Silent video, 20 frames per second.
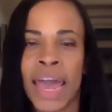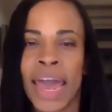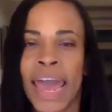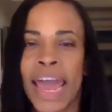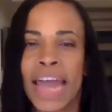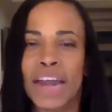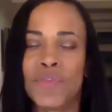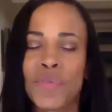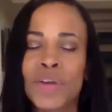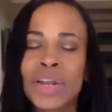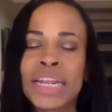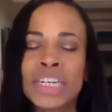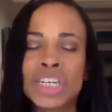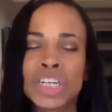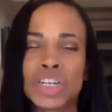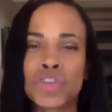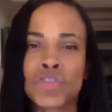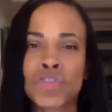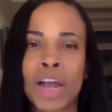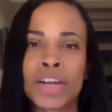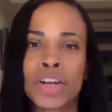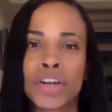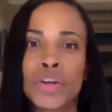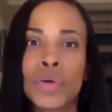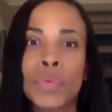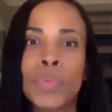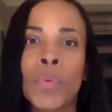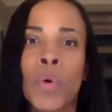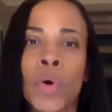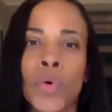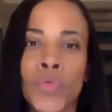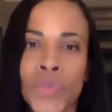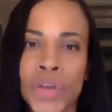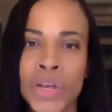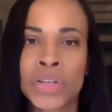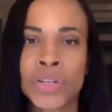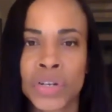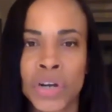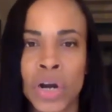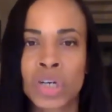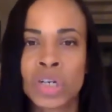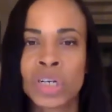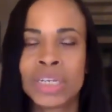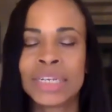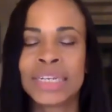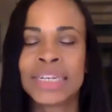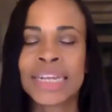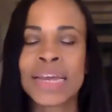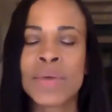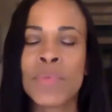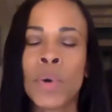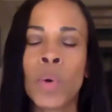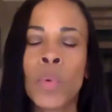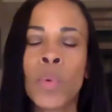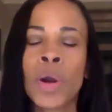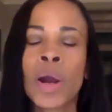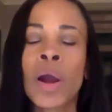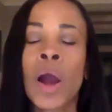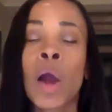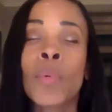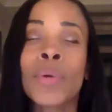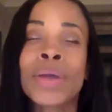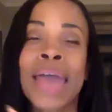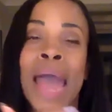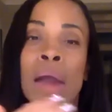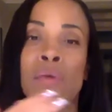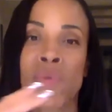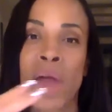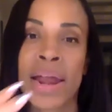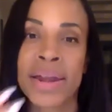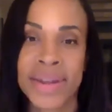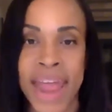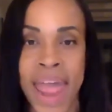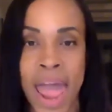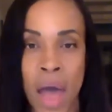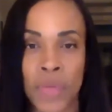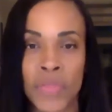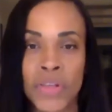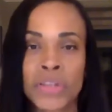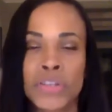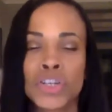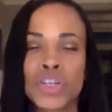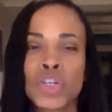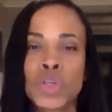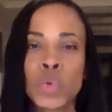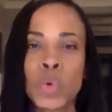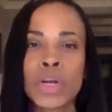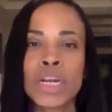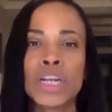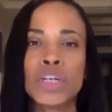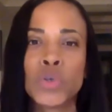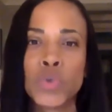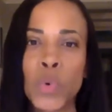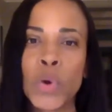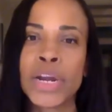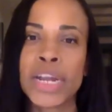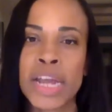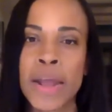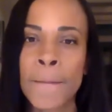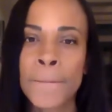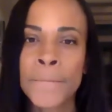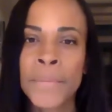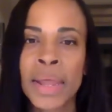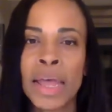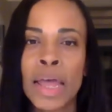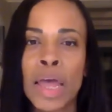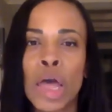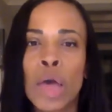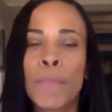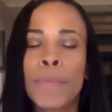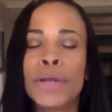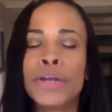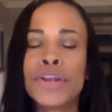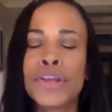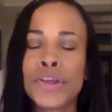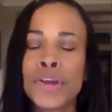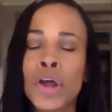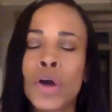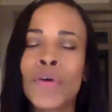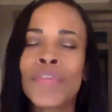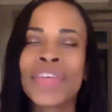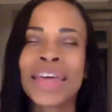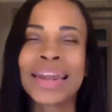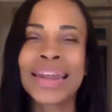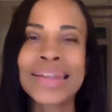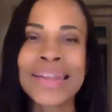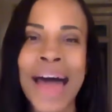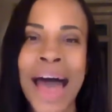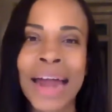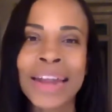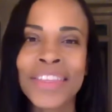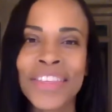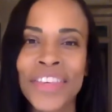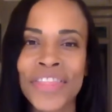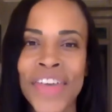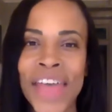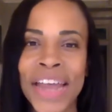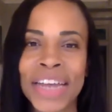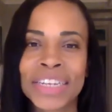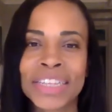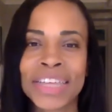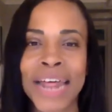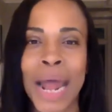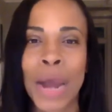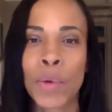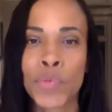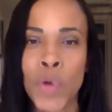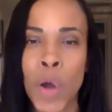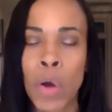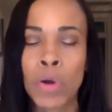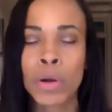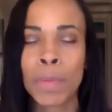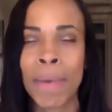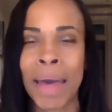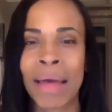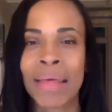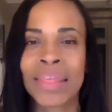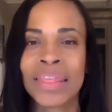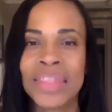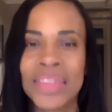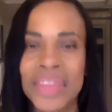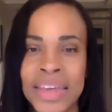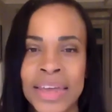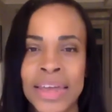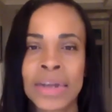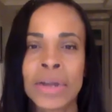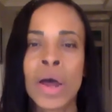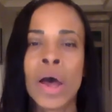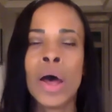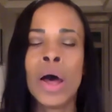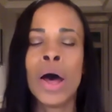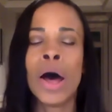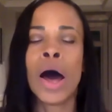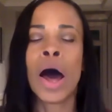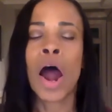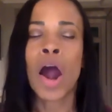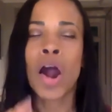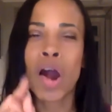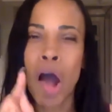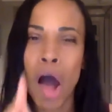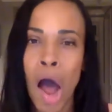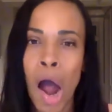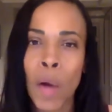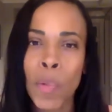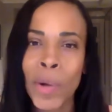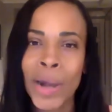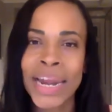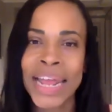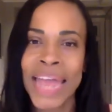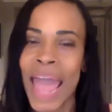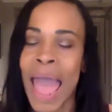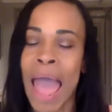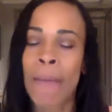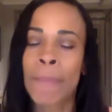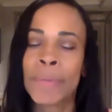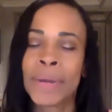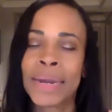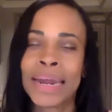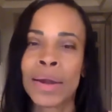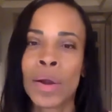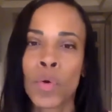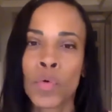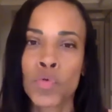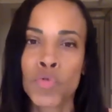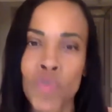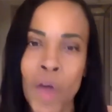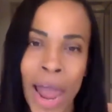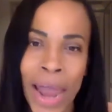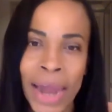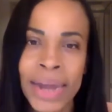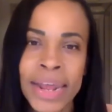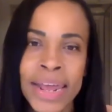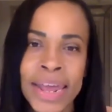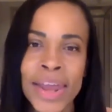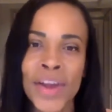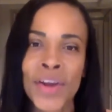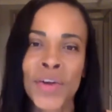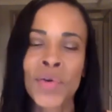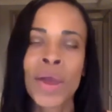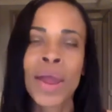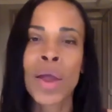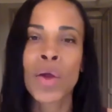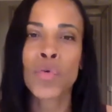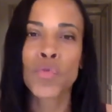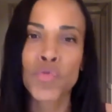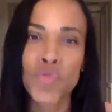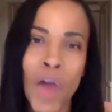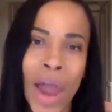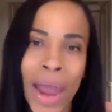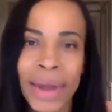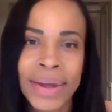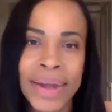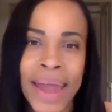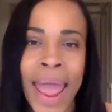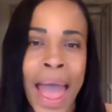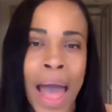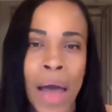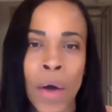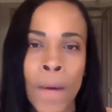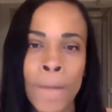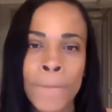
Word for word: and really just trying to do more research to see, well, where are we at right now? This is 2020. But do you know that a lot of the things that I wrote about then are already happening right here, right now?